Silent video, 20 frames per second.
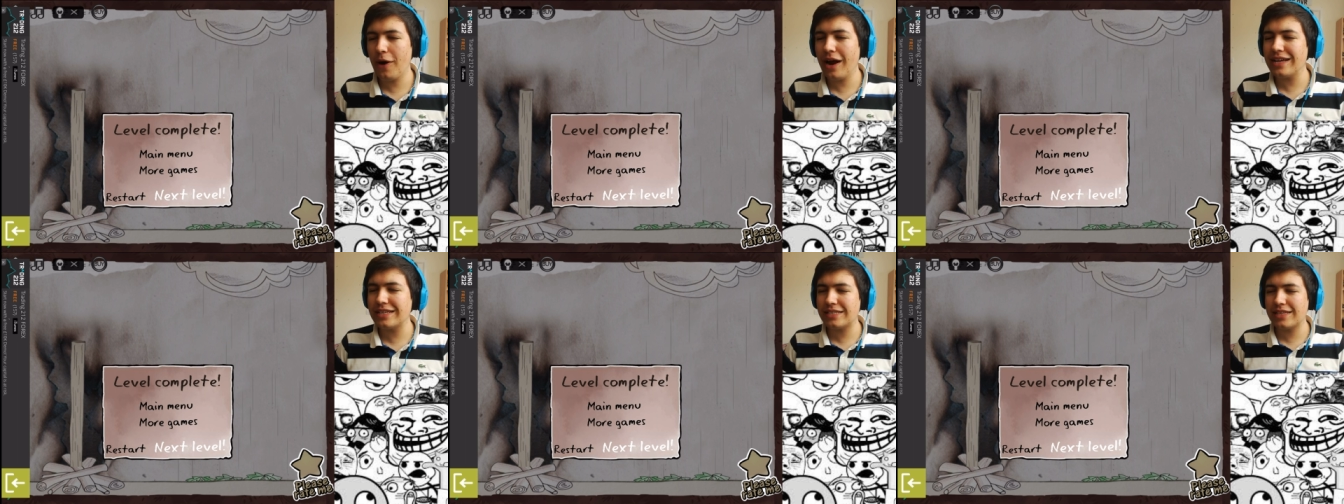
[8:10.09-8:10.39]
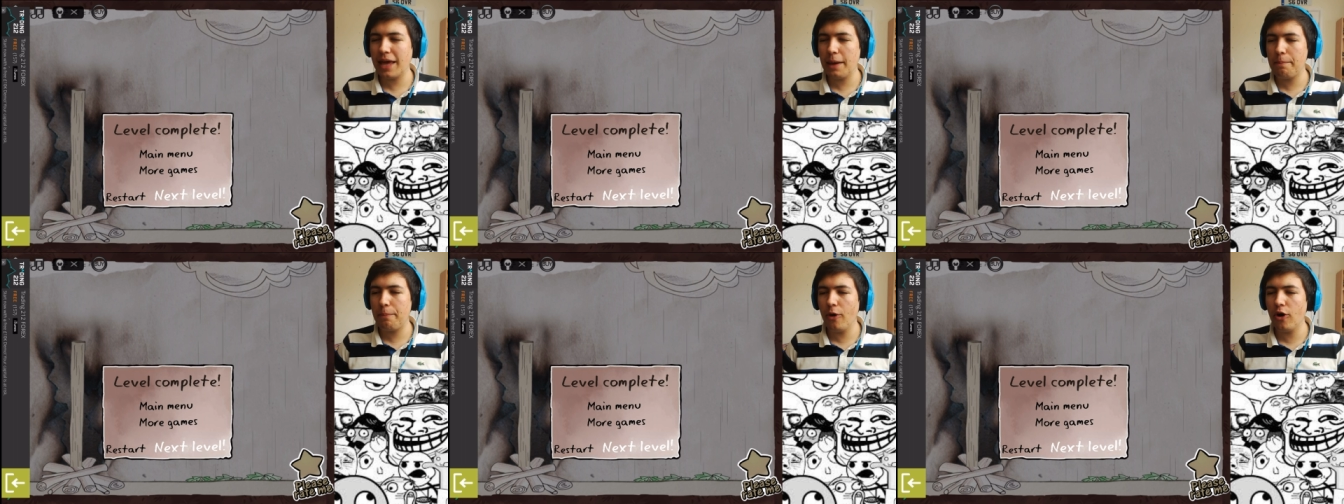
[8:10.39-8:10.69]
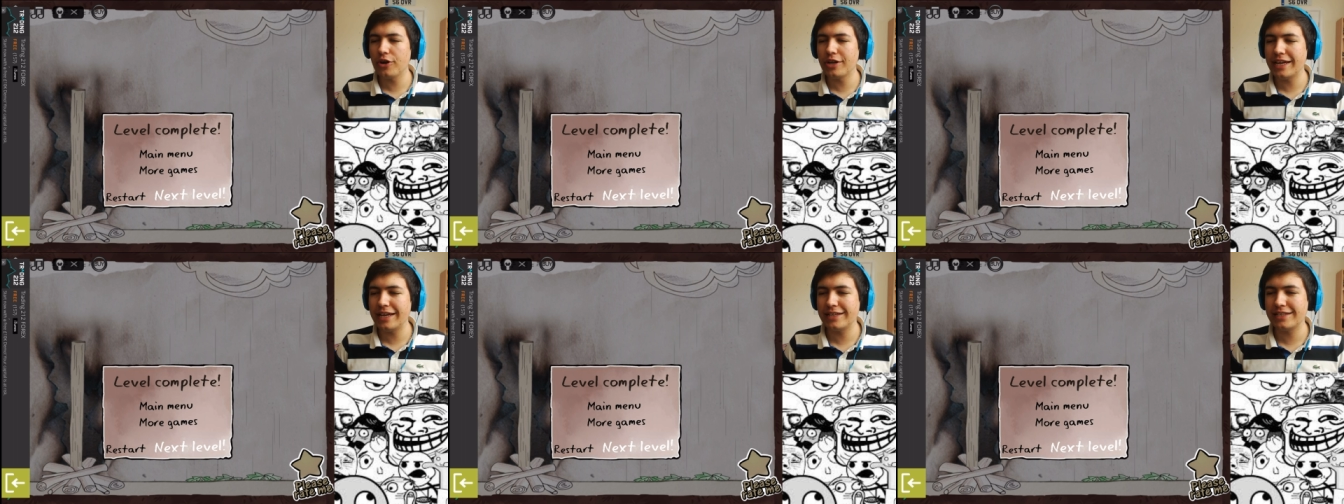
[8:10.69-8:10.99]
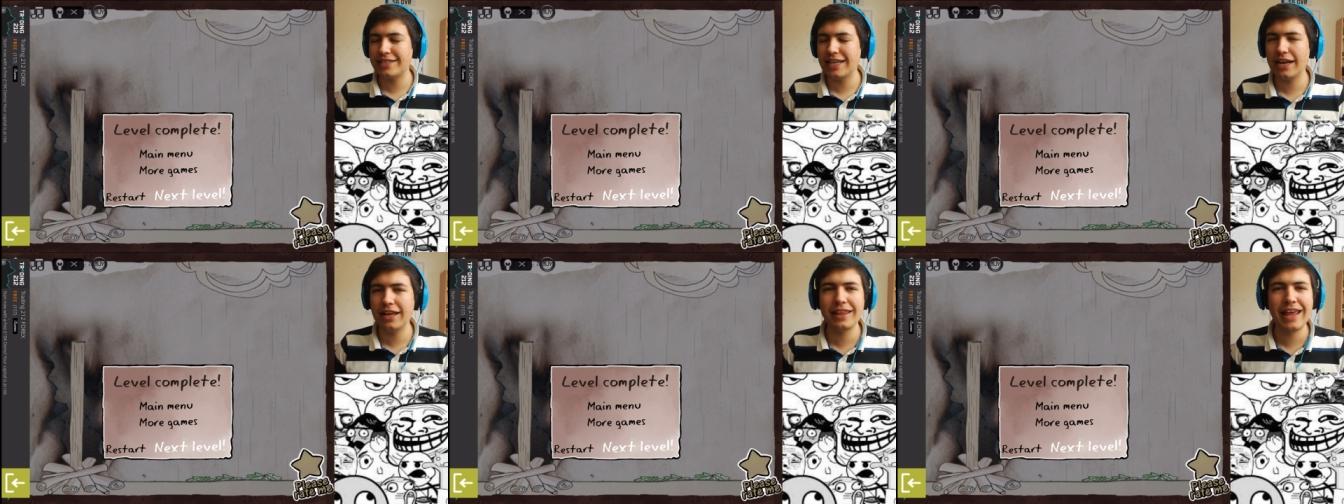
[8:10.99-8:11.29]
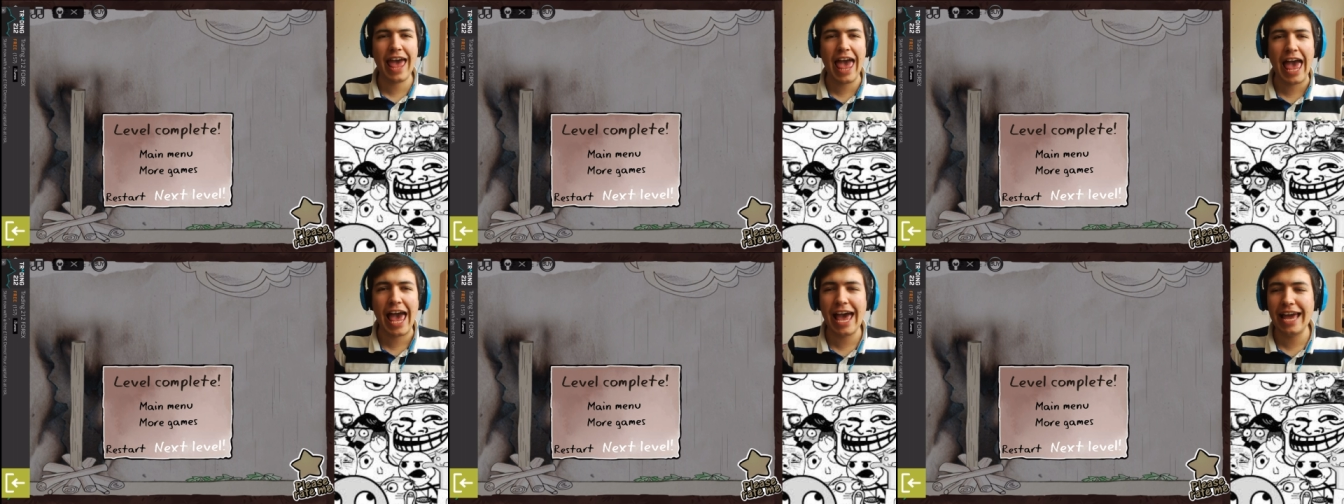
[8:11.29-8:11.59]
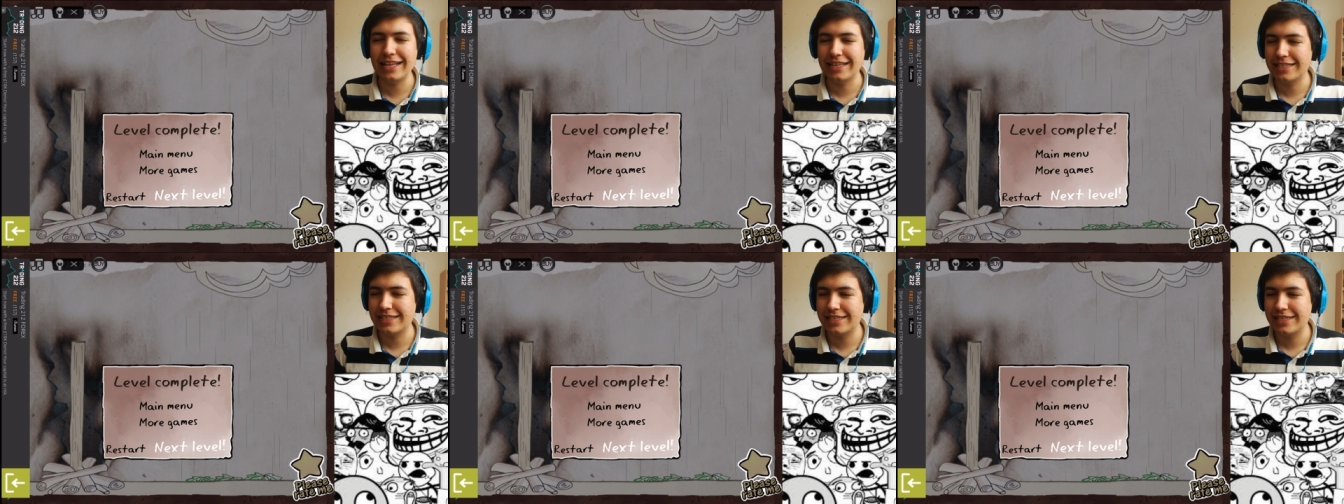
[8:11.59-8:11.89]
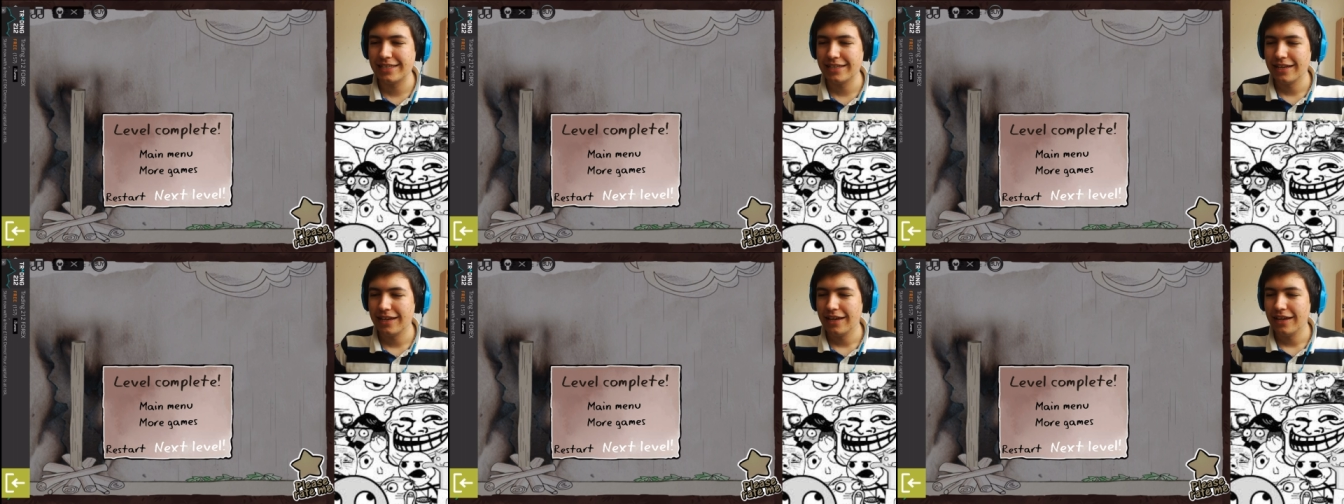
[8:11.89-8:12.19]
pressed their body instead of their
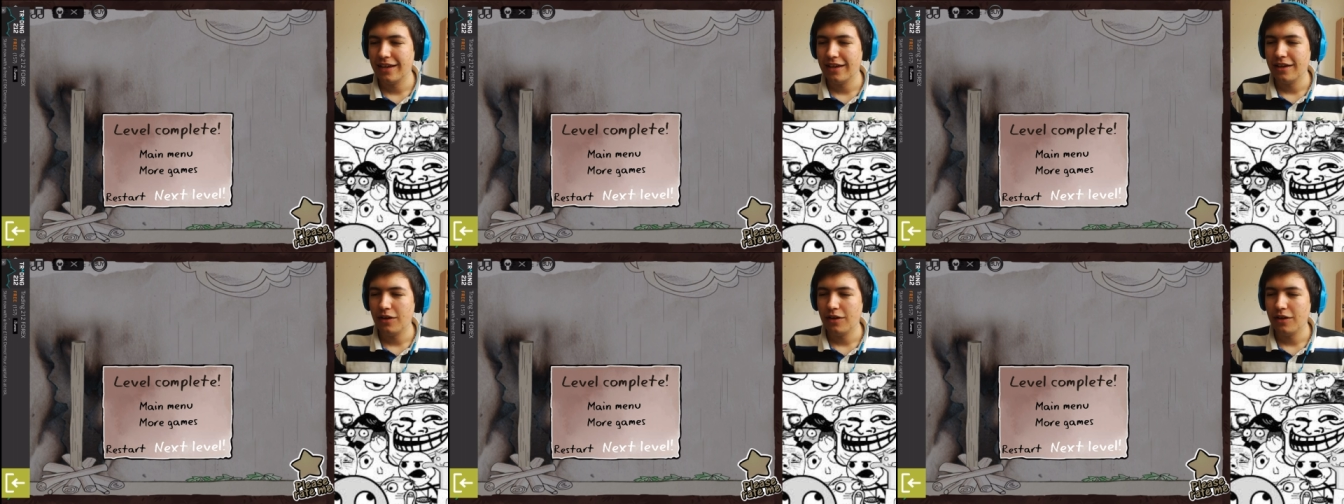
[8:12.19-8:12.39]
heads.